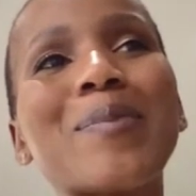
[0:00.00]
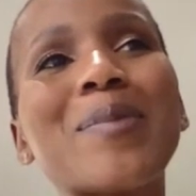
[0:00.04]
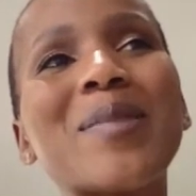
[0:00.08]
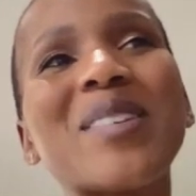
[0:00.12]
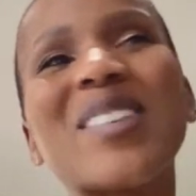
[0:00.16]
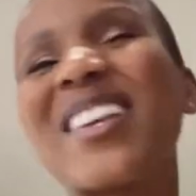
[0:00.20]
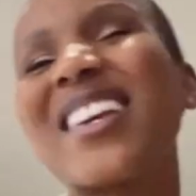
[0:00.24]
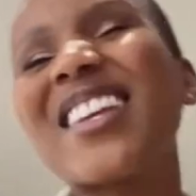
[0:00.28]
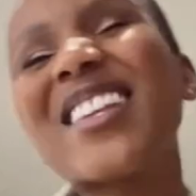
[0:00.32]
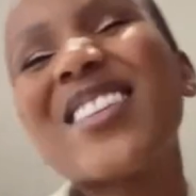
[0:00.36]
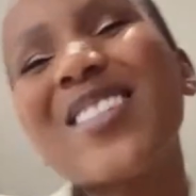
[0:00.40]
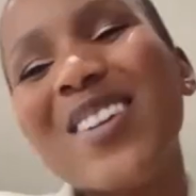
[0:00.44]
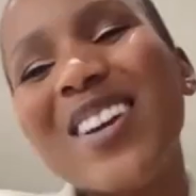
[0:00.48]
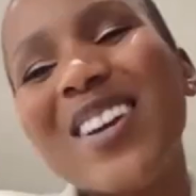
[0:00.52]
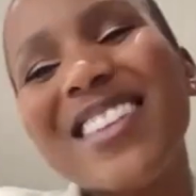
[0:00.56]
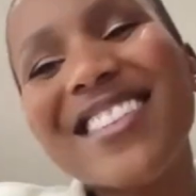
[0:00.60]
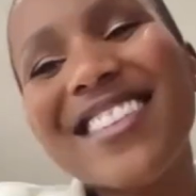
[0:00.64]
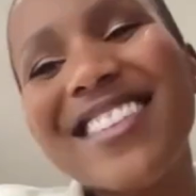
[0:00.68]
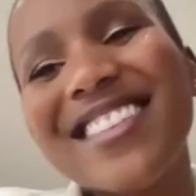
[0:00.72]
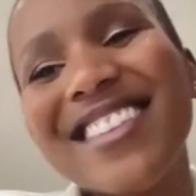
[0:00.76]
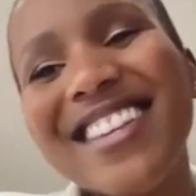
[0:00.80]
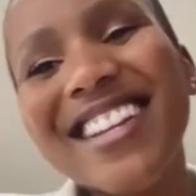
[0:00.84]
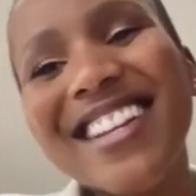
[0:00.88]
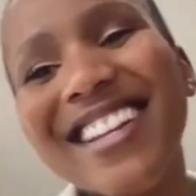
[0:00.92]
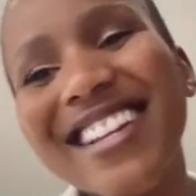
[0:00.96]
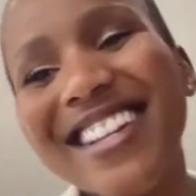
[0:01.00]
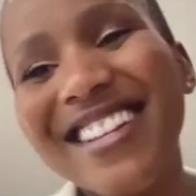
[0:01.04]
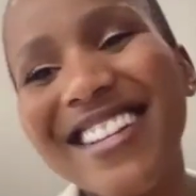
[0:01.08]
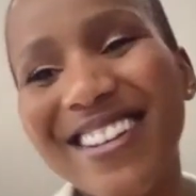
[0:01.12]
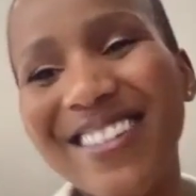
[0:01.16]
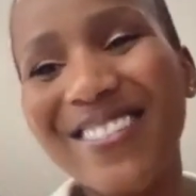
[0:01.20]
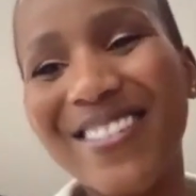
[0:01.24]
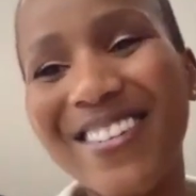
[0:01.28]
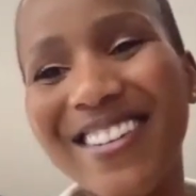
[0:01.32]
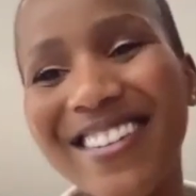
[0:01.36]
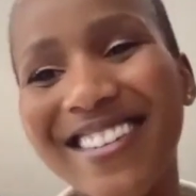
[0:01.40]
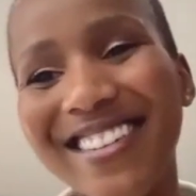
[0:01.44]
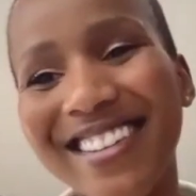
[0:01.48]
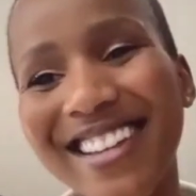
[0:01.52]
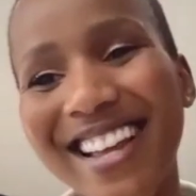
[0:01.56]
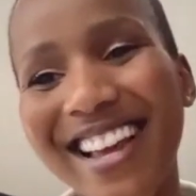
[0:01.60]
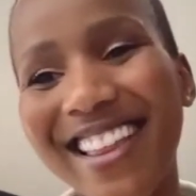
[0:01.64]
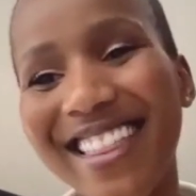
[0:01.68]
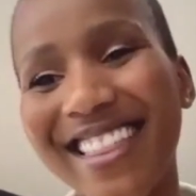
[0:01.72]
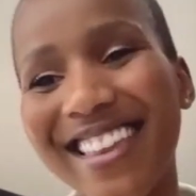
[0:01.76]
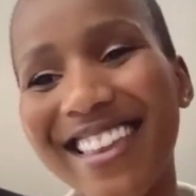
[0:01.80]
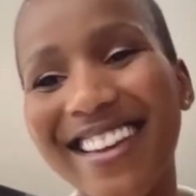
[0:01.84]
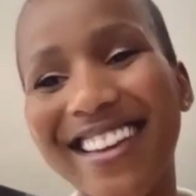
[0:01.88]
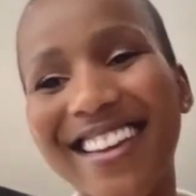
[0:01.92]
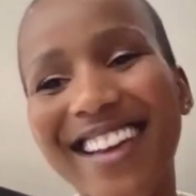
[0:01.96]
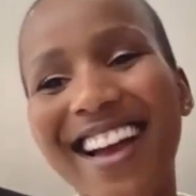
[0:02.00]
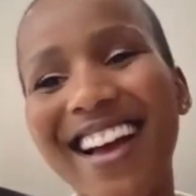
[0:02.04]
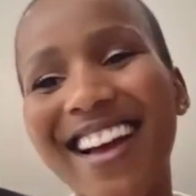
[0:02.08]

So it's a little difficult, I think.